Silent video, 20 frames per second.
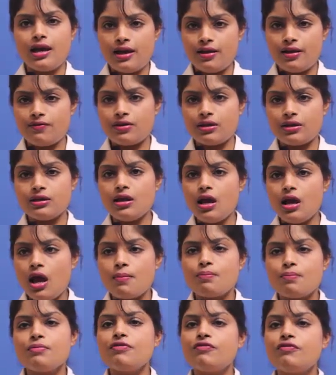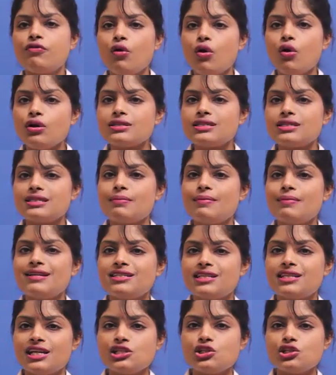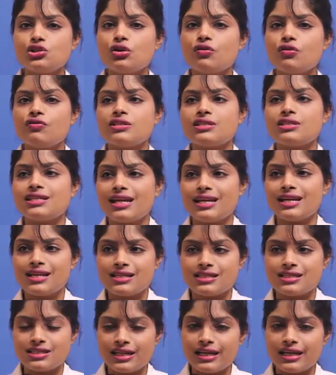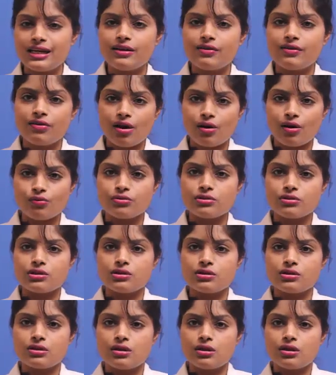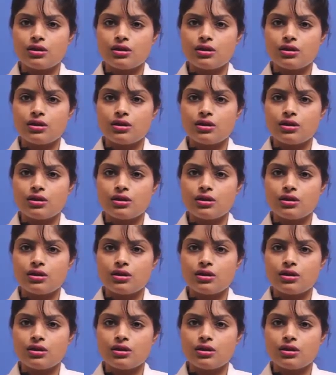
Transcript: Even before cementation of a stainless steel crowns,